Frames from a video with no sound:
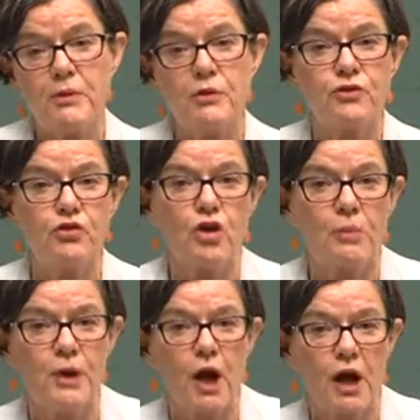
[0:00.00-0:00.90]
who have just
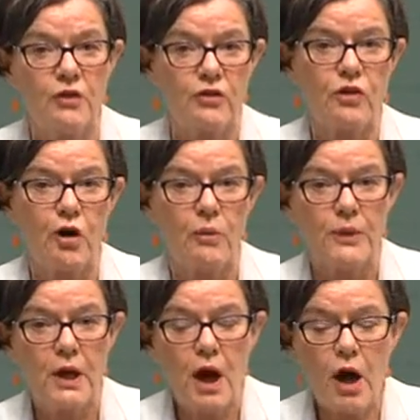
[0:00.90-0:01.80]
got behind this
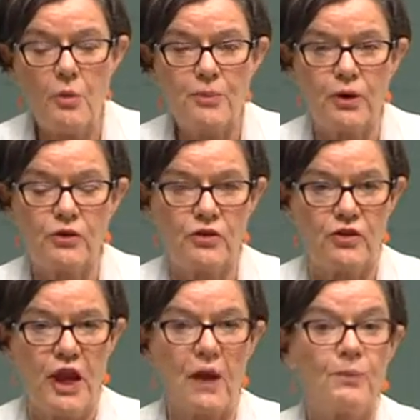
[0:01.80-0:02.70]
whole process
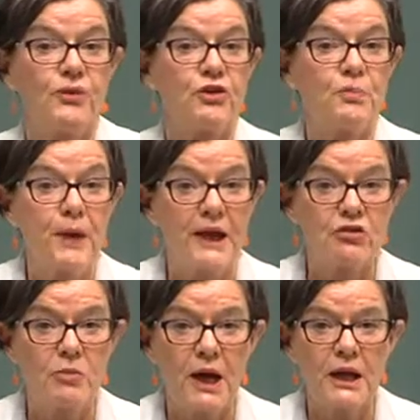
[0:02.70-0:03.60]
and helped explain
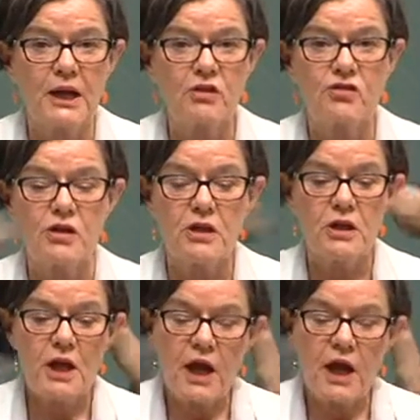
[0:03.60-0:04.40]
to my electorate,